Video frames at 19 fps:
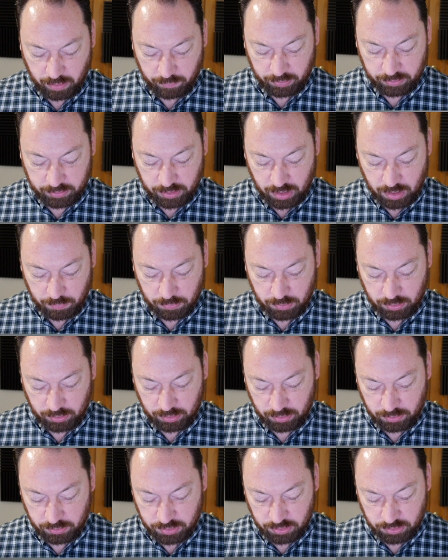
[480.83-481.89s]
every time that
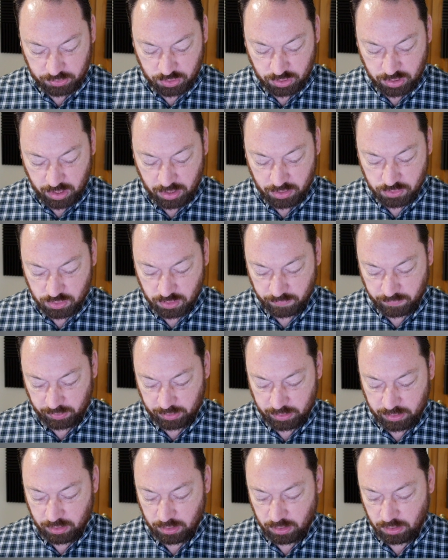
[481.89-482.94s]
there's a change over
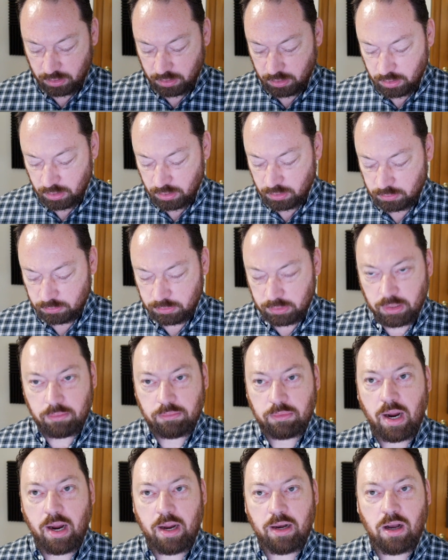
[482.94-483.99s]
here,
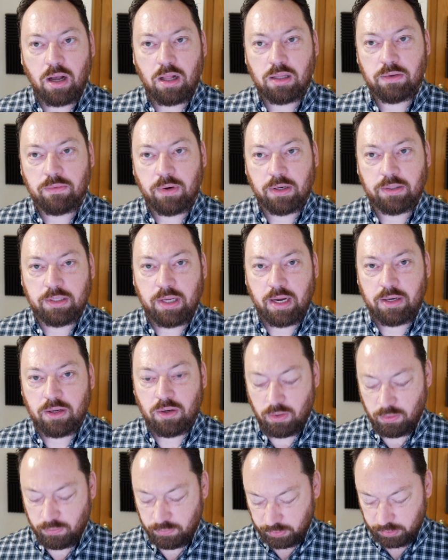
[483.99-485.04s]
rewrite all of our
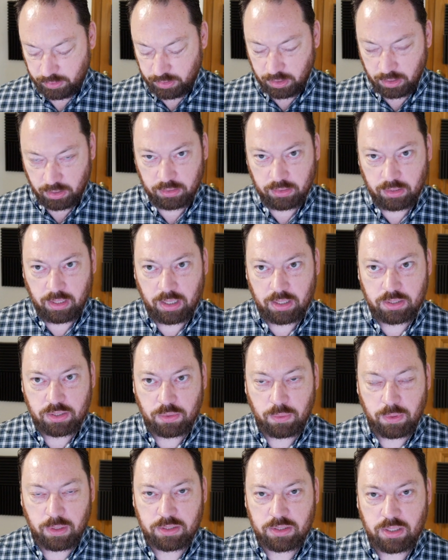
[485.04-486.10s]
data over here in the
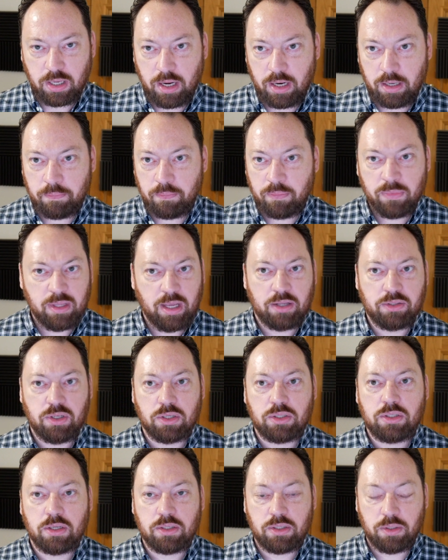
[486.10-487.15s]
S3 side. That
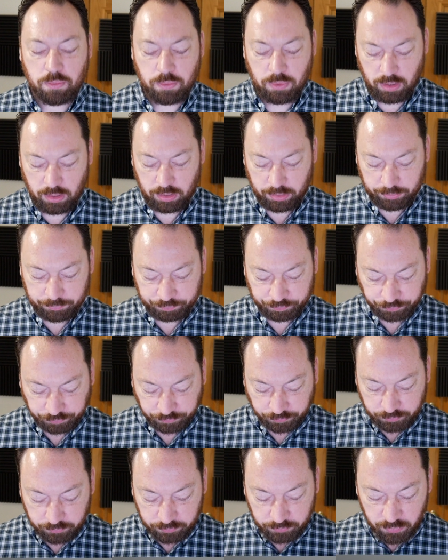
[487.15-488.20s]
just doesn't work.
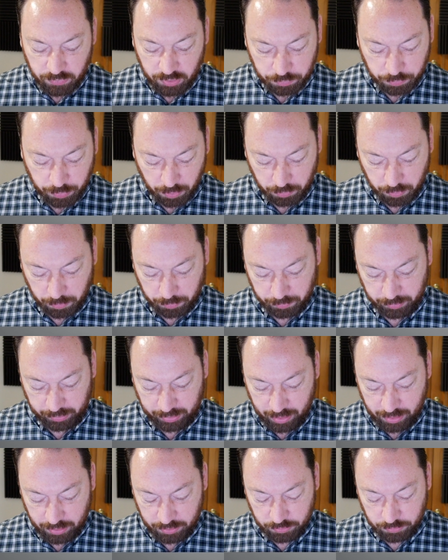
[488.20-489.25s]
But what we
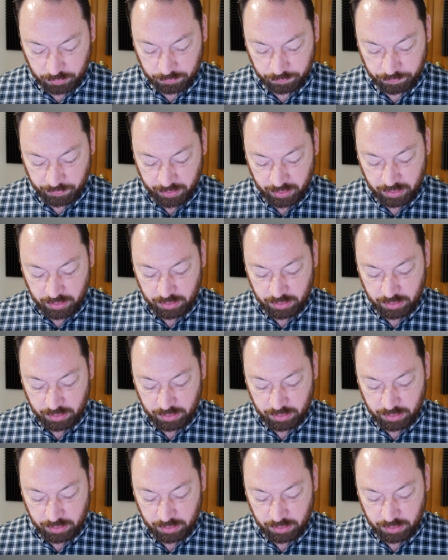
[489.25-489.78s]
can do